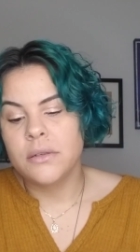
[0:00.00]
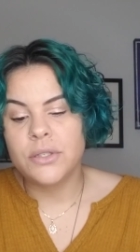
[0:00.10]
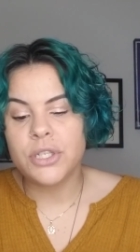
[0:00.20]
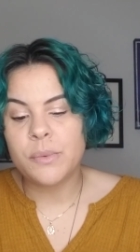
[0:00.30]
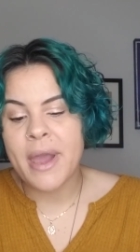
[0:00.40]

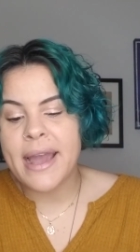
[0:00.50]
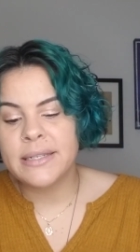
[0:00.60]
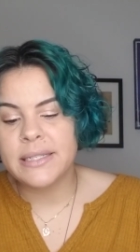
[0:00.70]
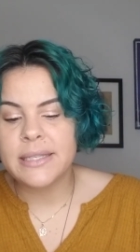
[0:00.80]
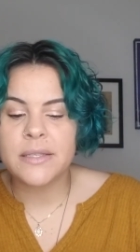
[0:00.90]
Do you
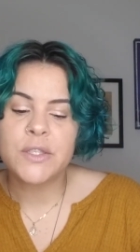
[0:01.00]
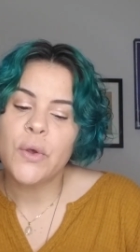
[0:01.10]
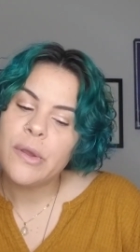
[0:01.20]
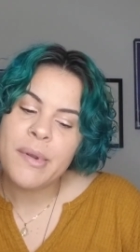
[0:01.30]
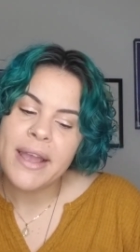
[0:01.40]
practice as a
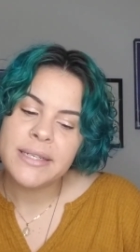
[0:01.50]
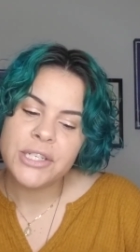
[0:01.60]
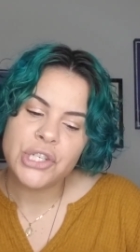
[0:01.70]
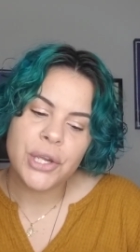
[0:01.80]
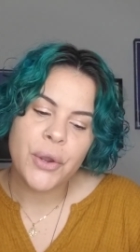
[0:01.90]
solo
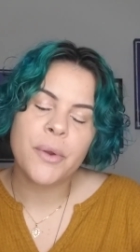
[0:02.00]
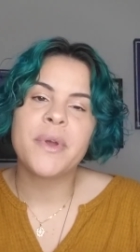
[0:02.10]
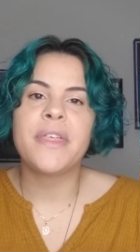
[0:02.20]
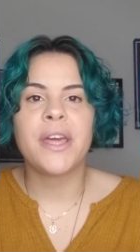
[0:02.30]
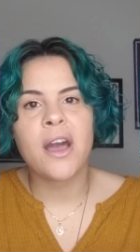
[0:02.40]
practitioner or
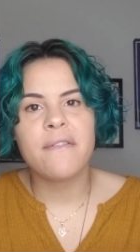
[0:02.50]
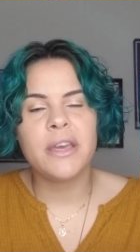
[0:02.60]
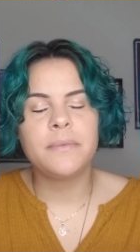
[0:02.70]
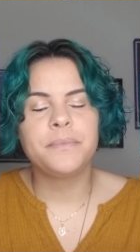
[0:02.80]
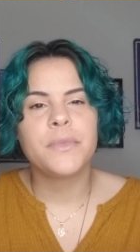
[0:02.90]
within a
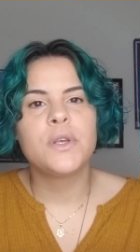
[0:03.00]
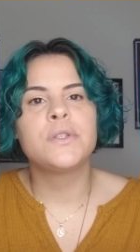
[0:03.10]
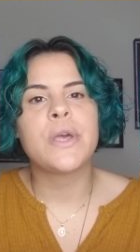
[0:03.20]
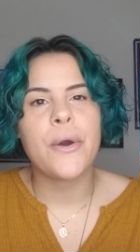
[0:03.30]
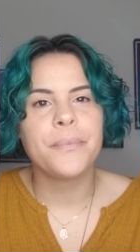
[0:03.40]
coven?
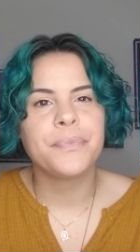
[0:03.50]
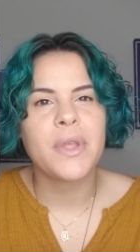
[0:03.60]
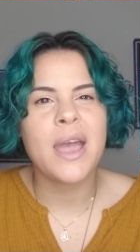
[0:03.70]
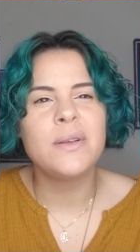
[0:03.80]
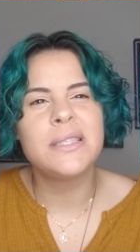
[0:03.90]
So
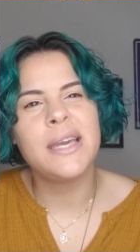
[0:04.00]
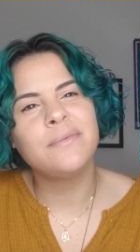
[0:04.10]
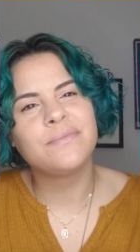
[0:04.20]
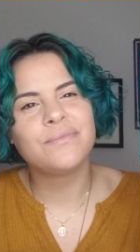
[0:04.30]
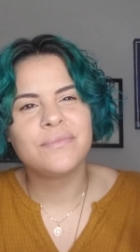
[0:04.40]
I would say
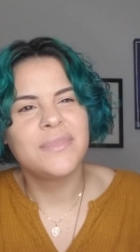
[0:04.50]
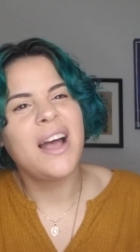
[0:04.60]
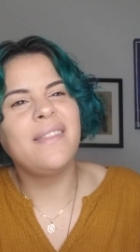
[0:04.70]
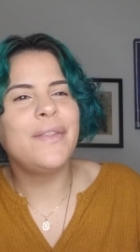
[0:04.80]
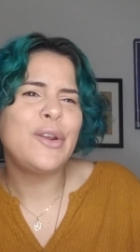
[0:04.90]

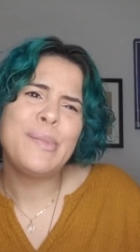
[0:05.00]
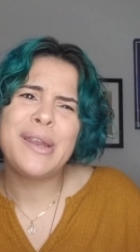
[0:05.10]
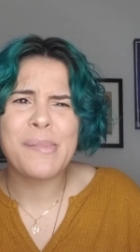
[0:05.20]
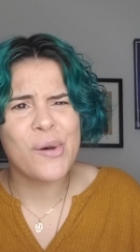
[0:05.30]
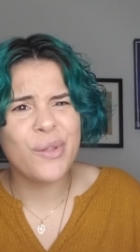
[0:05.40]
a little bit
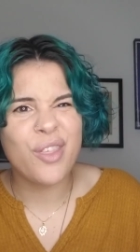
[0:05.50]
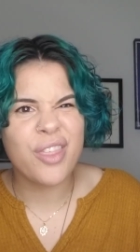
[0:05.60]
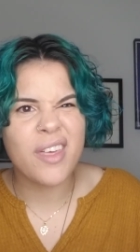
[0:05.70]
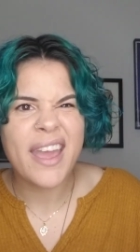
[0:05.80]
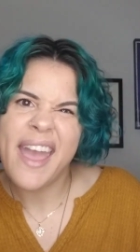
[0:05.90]
of both,
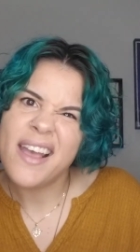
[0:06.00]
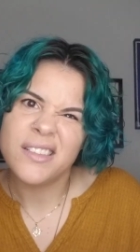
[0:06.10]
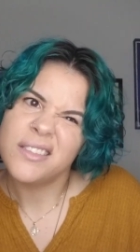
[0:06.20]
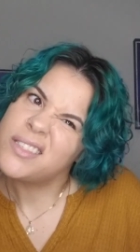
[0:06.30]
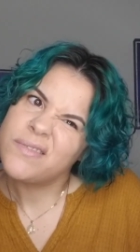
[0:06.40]
I
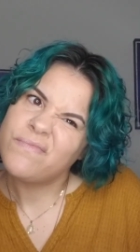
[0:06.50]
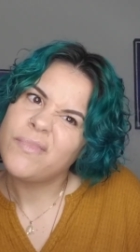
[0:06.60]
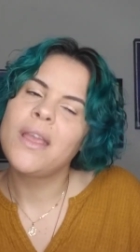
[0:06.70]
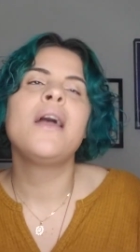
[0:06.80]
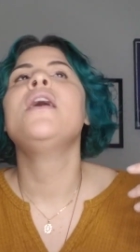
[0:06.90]
guess.
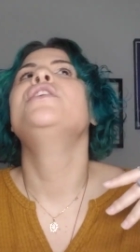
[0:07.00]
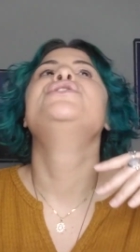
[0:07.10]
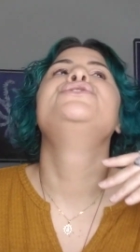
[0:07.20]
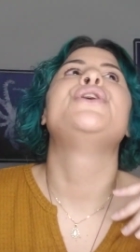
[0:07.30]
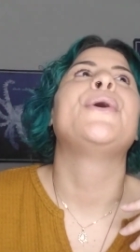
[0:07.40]

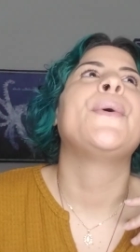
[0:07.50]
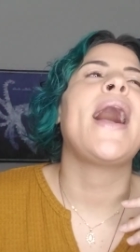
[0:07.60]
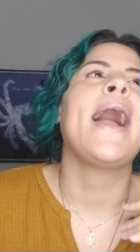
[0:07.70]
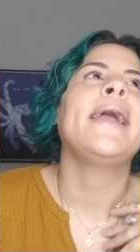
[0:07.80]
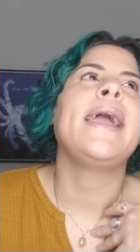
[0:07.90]
So
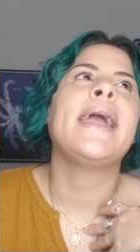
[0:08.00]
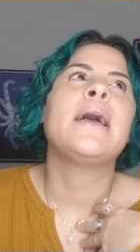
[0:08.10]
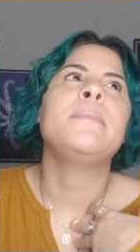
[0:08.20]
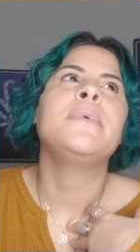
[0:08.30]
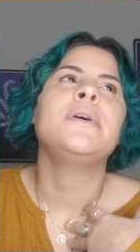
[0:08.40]
I
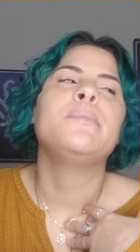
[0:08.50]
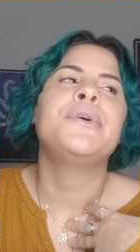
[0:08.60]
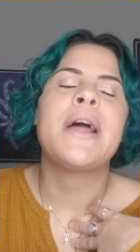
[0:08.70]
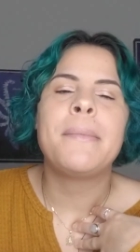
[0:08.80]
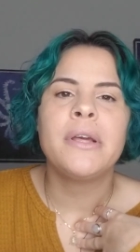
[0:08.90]
am
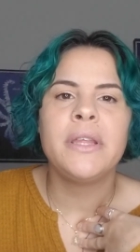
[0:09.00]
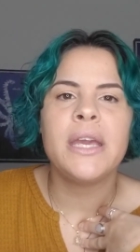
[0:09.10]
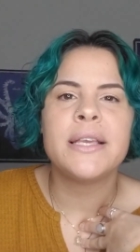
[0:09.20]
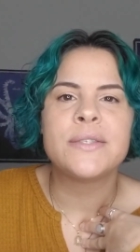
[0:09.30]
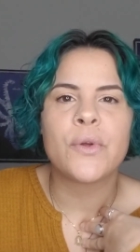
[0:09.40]
predominantly
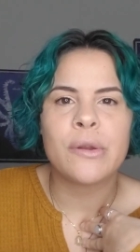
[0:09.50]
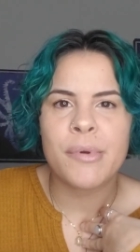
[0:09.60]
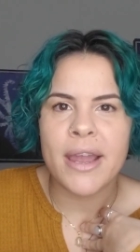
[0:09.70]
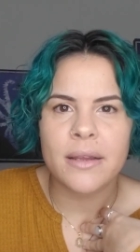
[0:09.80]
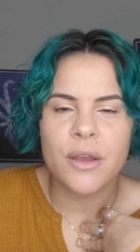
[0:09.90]
a solo
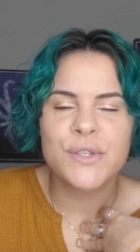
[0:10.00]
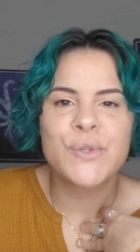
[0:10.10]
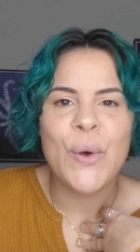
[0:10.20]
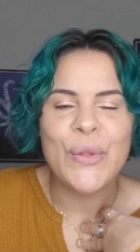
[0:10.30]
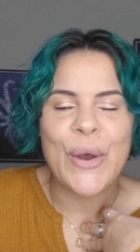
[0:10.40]

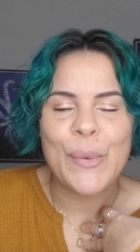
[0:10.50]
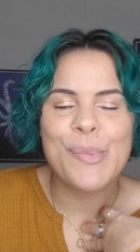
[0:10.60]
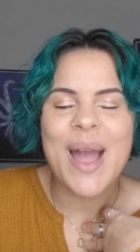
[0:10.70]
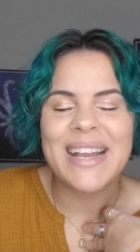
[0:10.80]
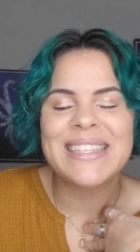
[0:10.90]

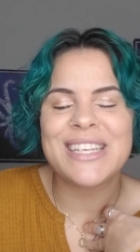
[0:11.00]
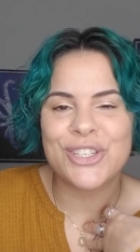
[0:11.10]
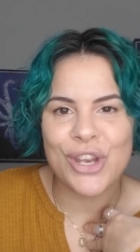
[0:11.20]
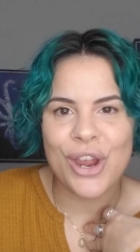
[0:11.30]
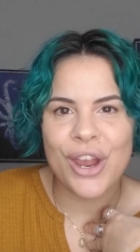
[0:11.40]

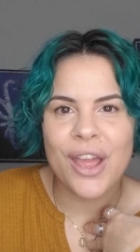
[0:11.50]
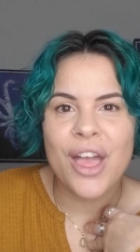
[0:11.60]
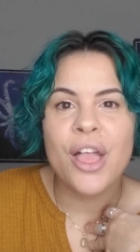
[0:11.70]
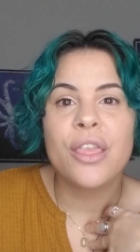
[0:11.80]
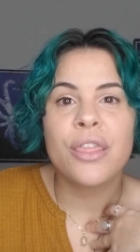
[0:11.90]
practitioner,
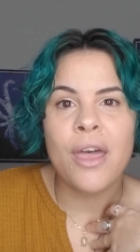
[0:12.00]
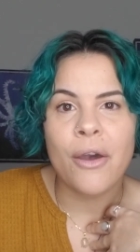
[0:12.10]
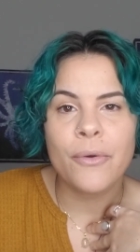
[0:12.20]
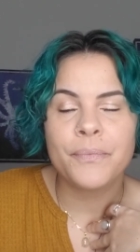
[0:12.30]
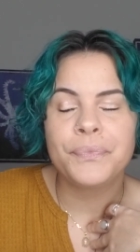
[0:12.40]
though